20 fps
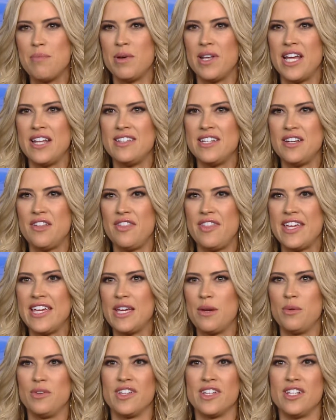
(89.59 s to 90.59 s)
but I didn't think
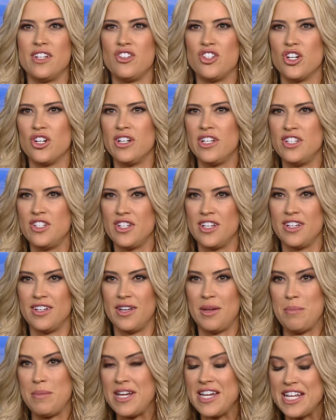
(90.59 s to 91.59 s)
it was going to turn into
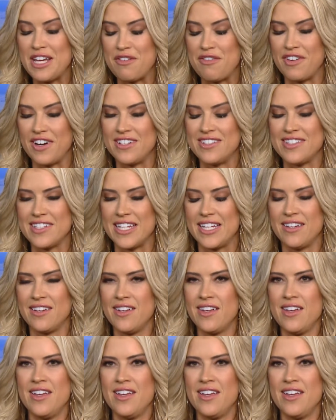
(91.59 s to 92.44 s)
a media frenzy.